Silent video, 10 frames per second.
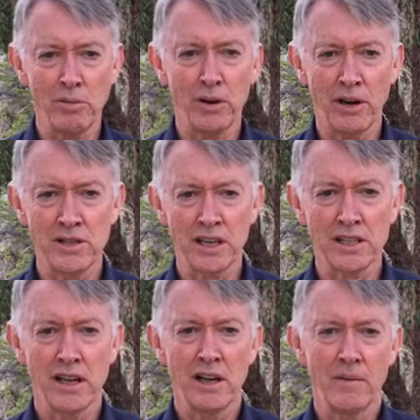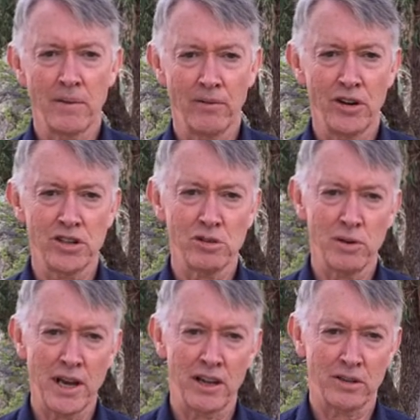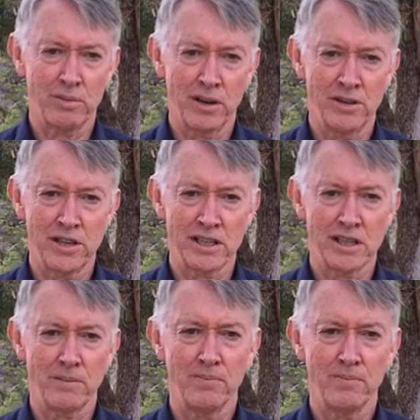project versus without the project.